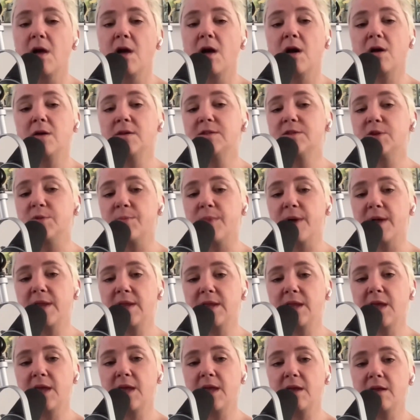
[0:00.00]
Also,
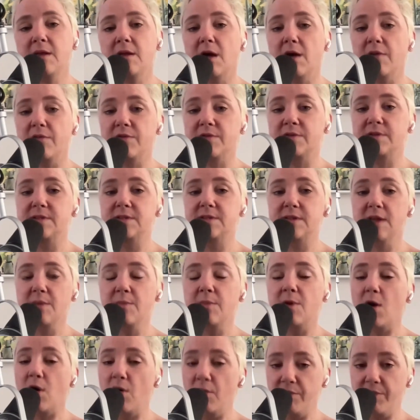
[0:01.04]
Medicaid covers some
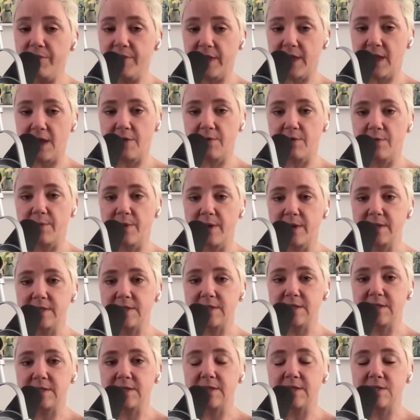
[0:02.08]
over-the-counter
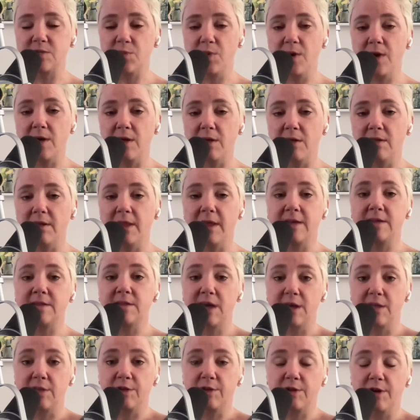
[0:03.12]
medicines as well, like
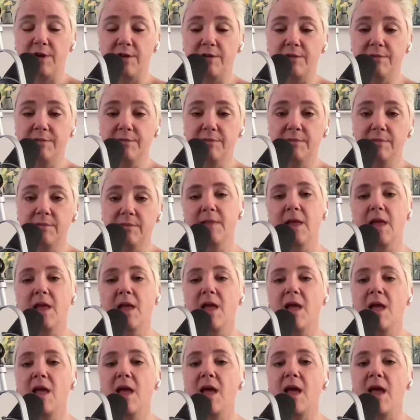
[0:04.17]
Tylenol.
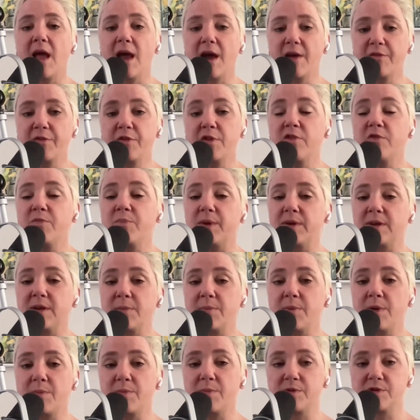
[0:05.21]
After you've picked up
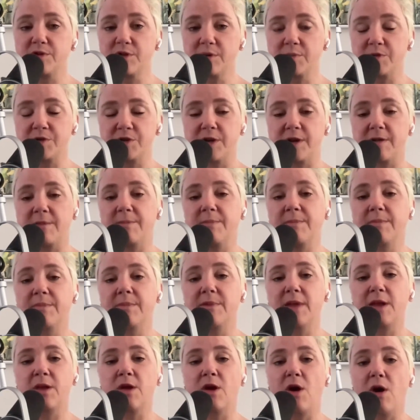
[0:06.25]
your prescription,
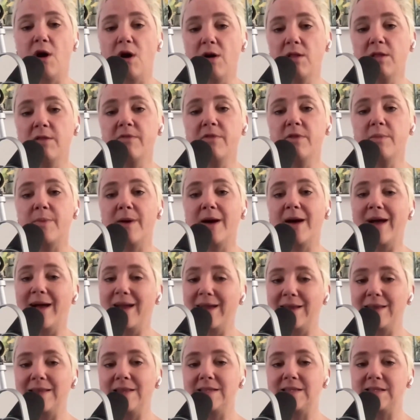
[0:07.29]
then all of the
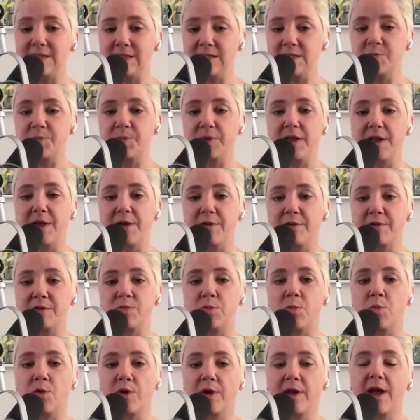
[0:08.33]
behind-the-scenes players
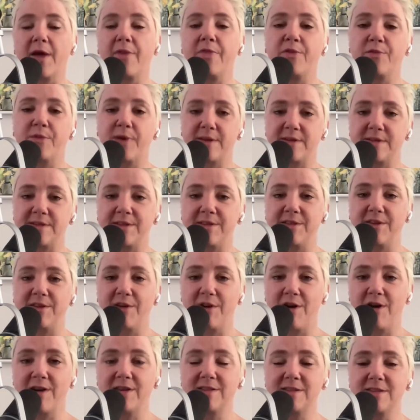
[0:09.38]
work out the rest of the
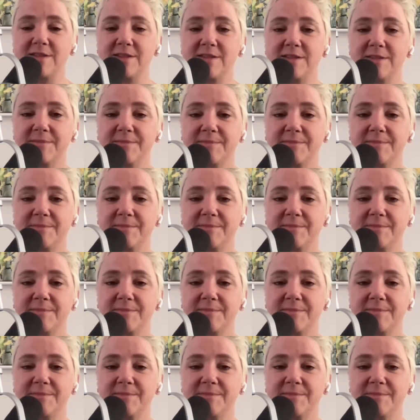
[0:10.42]
cost.